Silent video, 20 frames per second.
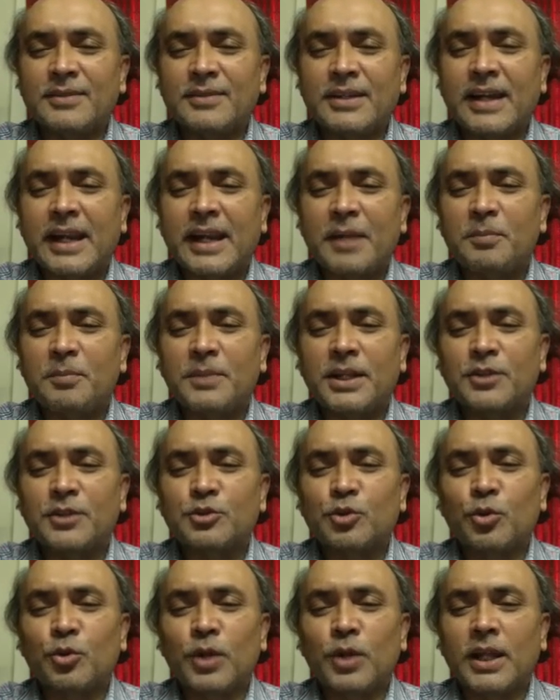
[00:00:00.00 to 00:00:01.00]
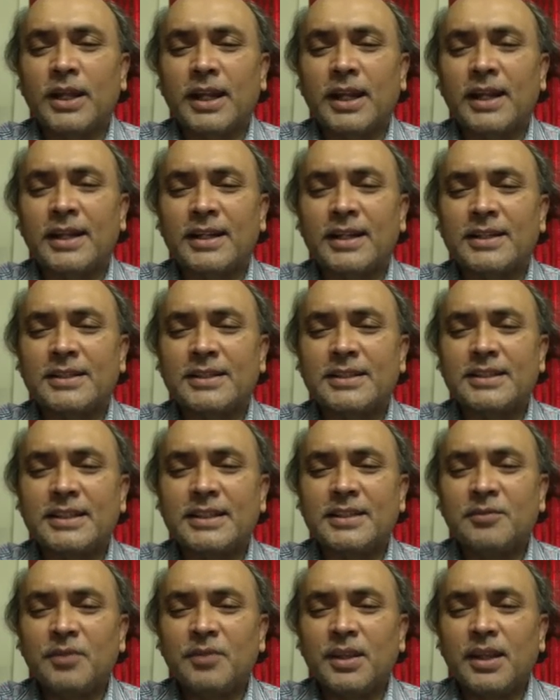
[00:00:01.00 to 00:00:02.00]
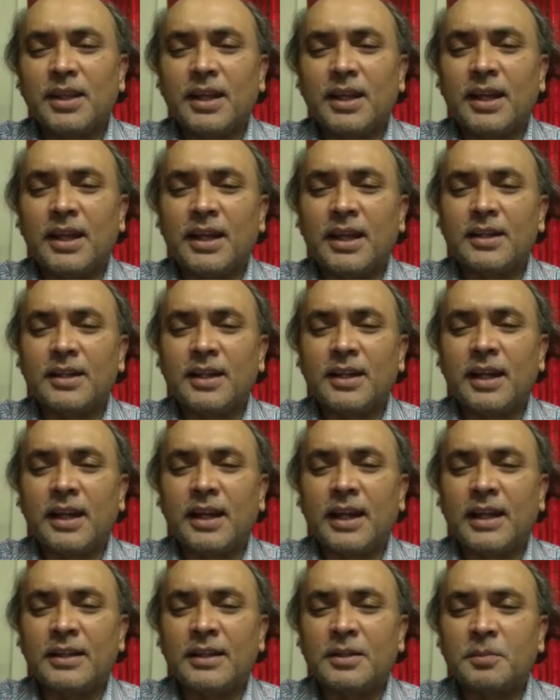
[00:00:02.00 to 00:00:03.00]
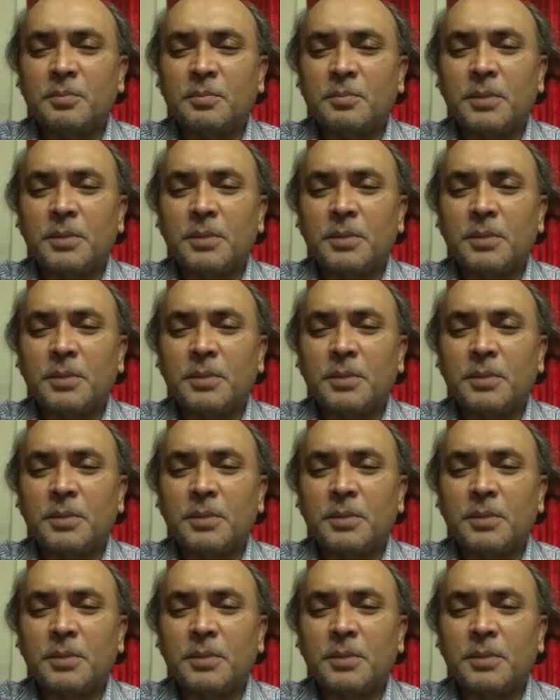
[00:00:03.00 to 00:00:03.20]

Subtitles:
trap the solar energy and